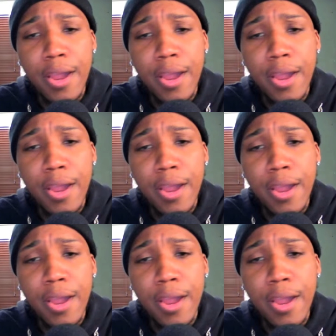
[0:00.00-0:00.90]

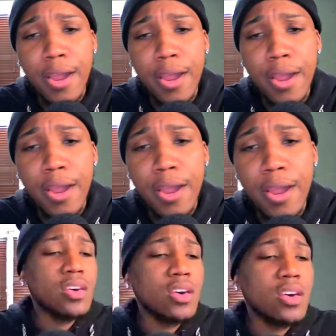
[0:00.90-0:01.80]
Keiarna gives
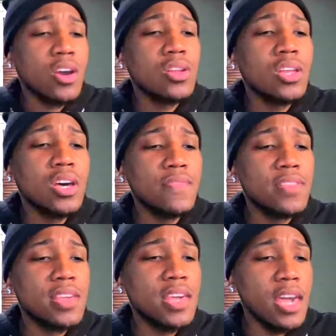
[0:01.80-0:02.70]
her
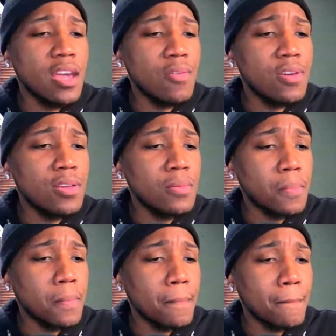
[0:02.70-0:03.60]
love to Karen.
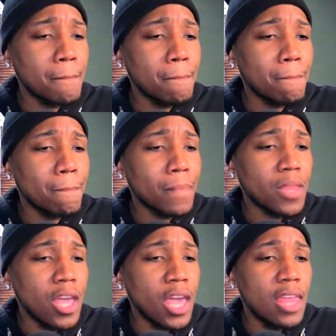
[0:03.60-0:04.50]

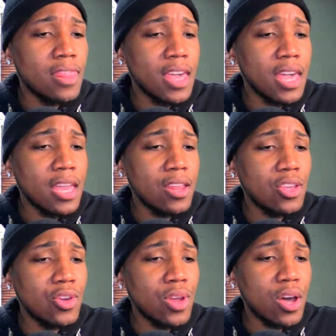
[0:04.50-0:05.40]
And then,
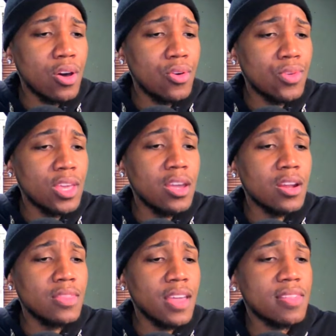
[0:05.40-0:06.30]
you know,
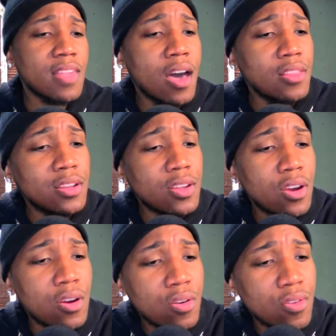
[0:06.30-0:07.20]
Keiarna thanks all of the
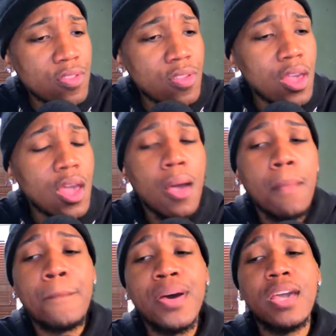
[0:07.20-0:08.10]
girls.
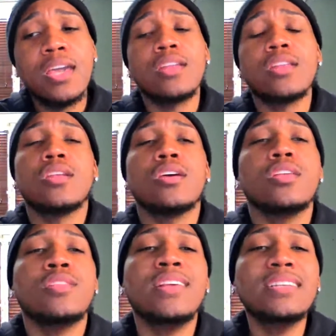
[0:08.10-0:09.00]
But
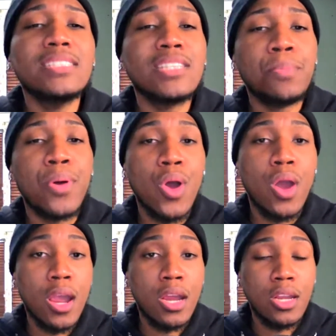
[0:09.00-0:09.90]
this is a
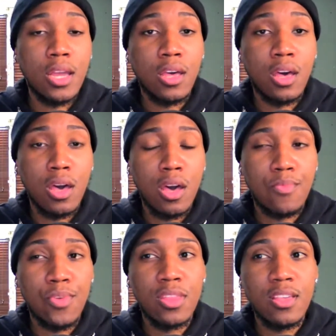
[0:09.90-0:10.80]
part
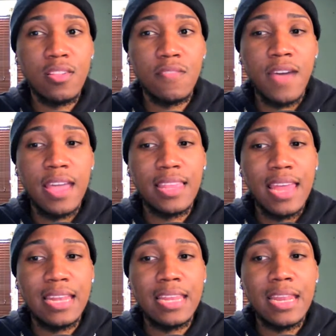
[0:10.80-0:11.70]
um, of this fight that
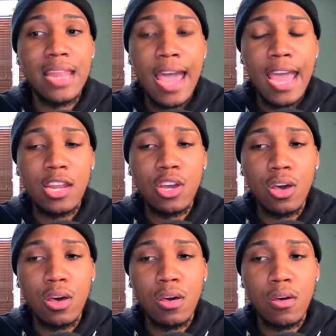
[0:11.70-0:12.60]
I did not
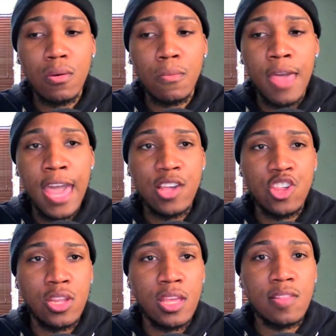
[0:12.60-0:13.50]
um,
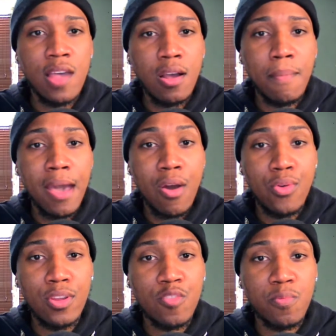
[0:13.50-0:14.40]
actually talk about
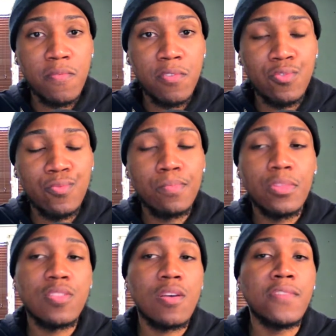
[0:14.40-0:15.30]
on this review.
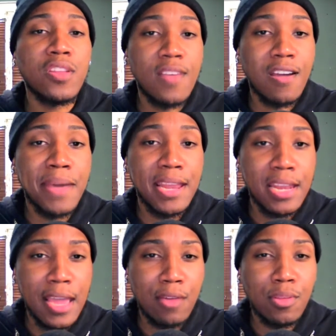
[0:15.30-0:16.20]
So I'm going to talk about it now.